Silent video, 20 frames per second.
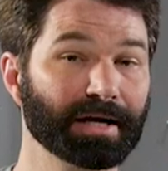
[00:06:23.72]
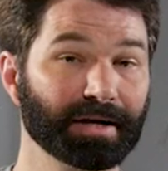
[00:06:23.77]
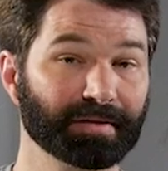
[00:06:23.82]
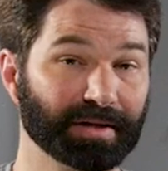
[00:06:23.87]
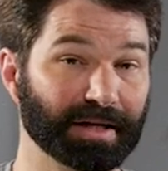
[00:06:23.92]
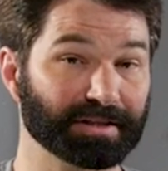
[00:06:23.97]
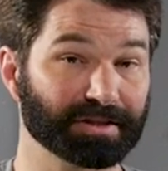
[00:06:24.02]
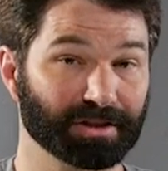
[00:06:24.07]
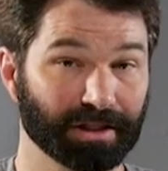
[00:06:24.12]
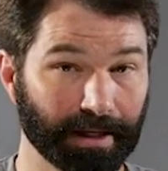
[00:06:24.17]

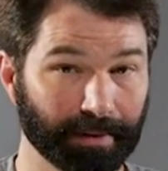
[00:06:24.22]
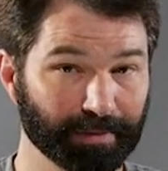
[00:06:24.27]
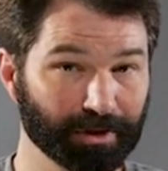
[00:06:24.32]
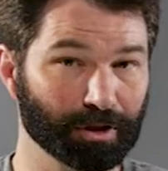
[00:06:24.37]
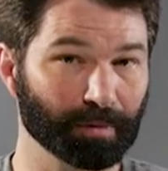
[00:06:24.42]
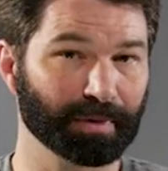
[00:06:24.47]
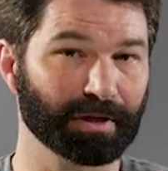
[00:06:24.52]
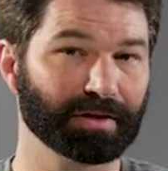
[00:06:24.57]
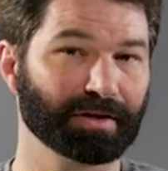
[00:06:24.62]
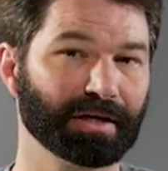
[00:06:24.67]
That seems
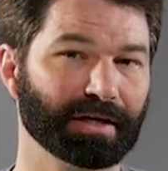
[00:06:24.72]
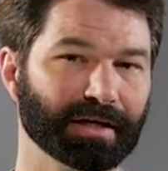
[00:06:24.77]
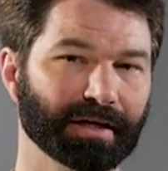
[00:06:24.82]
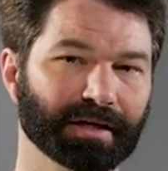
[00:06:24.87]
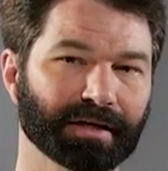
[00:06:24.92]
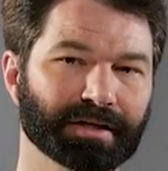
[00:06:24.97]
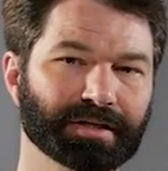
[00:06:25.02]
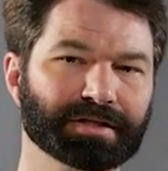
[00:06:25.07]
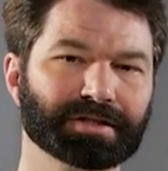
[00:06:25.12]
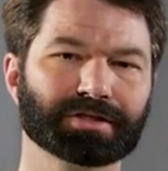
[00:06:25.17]
to be the
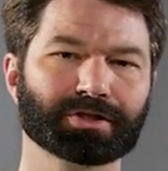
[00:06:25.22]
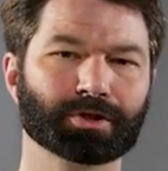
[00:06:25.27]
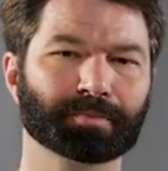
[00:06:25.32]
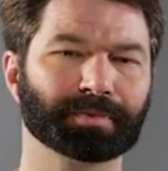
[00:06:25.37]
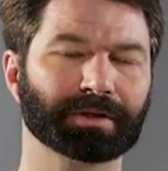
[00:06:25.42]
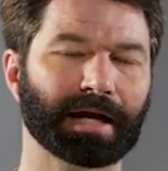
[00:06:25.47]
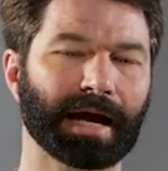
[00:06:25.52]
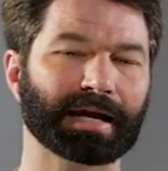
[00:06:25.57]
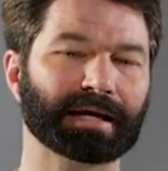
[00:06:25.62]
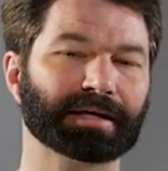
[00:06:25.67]
end to
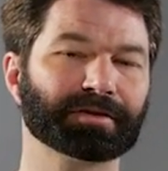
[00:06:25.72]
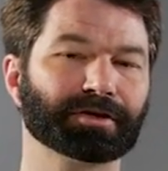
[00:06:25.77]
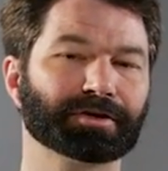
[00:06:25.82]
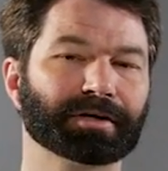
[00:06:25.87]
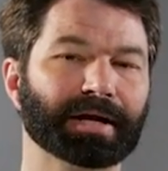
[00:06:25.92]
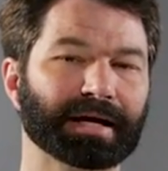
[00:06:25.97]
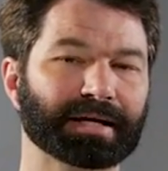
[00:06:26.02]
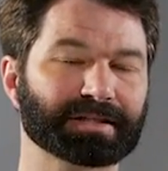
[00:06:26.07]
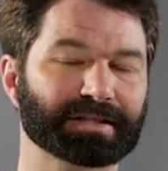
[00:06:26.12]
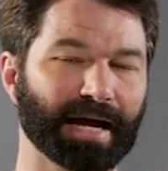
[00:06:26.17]
planning their
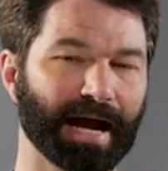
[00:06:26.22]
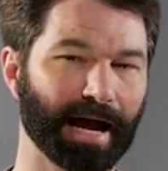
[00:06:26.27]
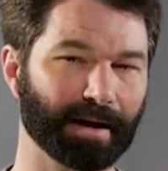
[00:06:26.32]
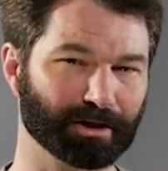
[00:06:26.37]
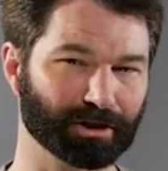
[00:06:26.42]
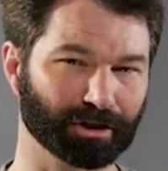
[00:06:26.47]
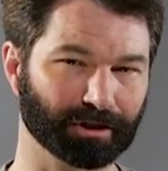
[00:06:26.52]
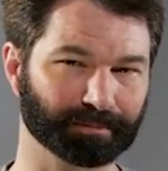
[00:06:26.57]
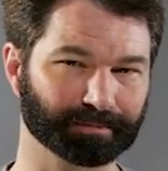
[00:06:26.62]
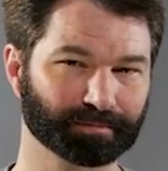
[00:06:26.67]
next
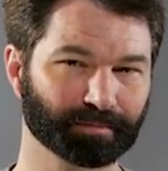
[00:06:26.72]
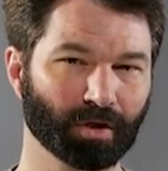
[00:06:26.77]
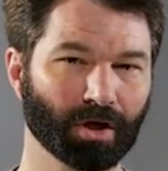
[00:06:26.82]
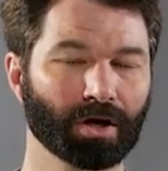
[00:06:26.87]
action.